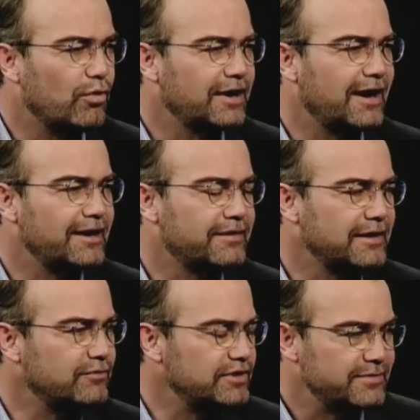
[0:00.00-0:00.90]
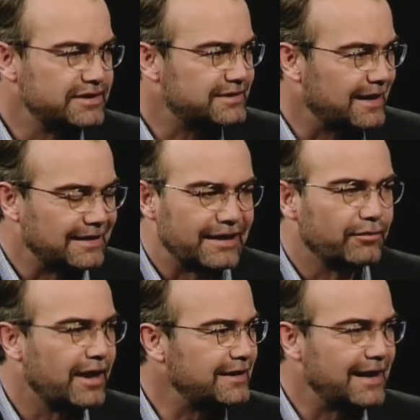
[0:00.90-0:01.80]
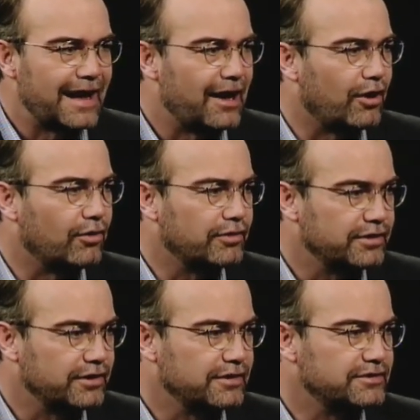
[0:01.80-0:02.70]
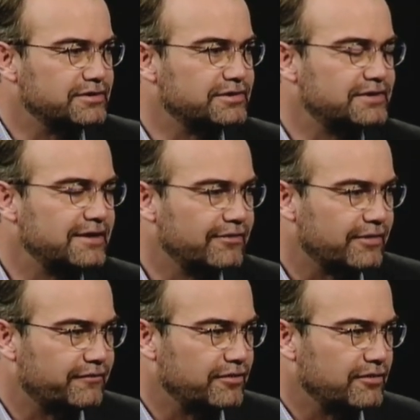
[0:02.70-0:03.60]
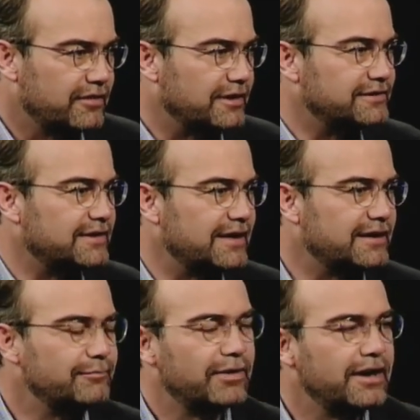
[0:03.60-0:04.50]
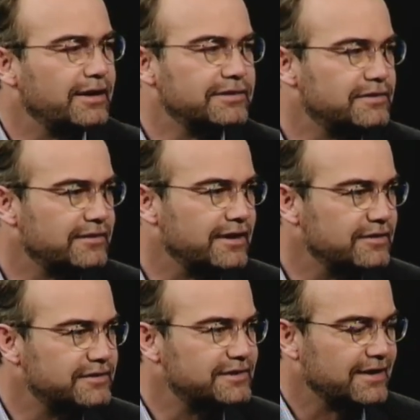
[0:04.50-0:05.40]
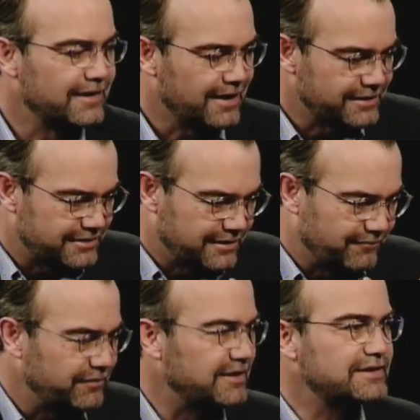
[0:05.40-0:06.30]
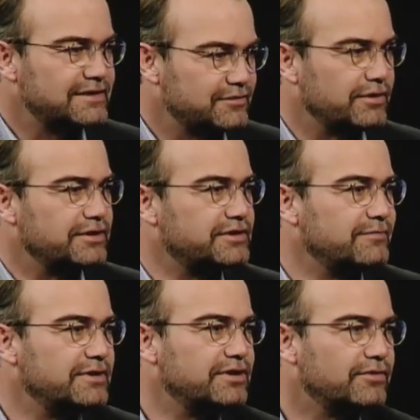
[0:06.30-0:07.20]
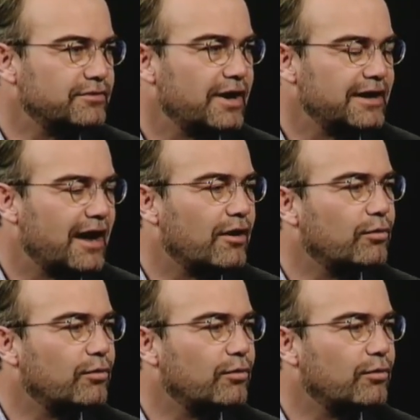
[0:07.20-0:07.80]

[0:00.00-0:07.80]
what kind of thing would you be saying, like right now, just given a few things that they could bite into that you'd say, gosh, this is what you should be doing right now?